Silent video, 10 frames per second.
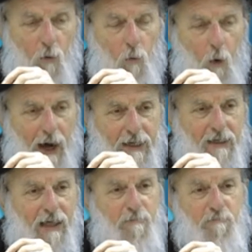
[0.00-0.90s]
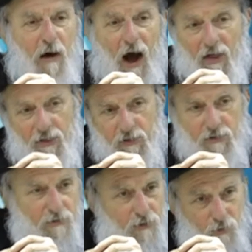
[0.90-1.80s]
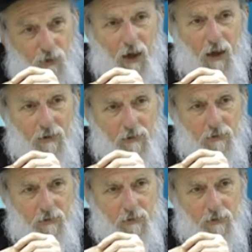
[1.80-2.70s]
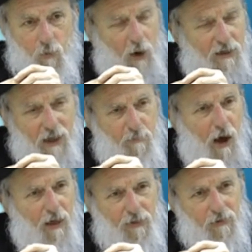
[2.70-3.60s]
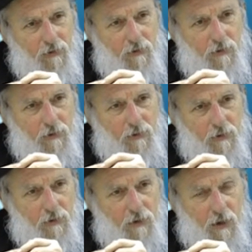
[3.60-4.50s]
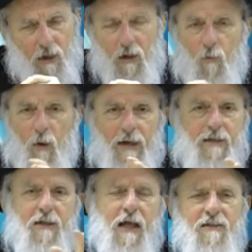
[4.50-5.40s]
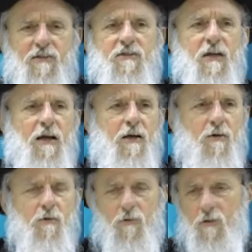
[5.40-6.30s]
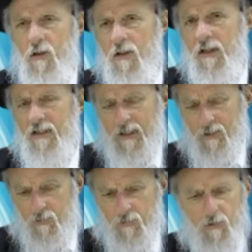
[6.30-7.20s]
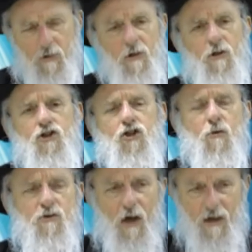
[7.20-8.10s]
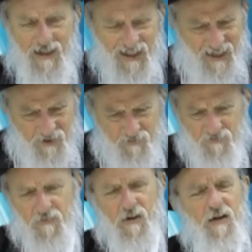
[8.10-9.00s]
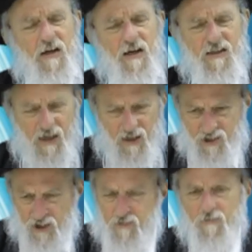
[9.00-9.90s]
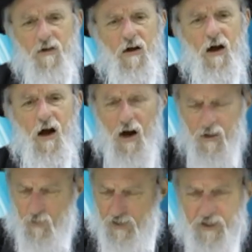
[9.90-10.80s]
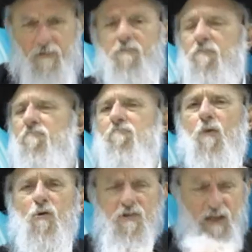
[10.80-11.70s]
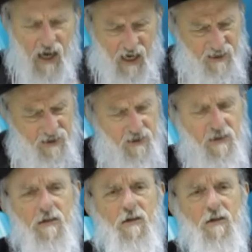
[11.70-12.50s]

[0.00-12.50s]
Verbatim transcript: Why did they bother to do that? Why did they bother? Why did the Nazis say, listen, Jews are clean, intelligent, hardworking, mostly honest,